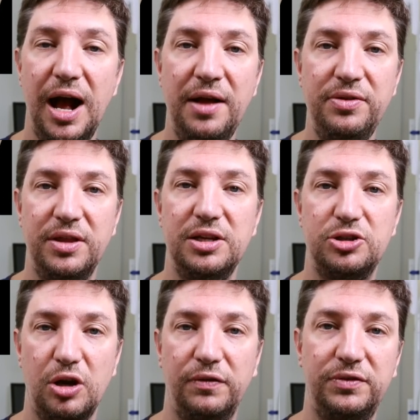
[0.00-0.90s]
and the
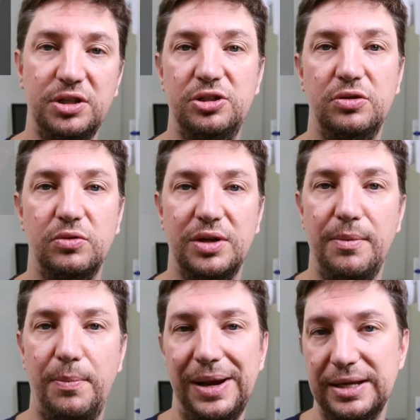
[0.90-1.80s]
soft tissue
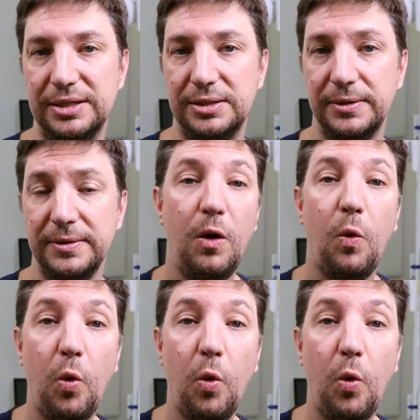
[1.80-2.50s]
in place.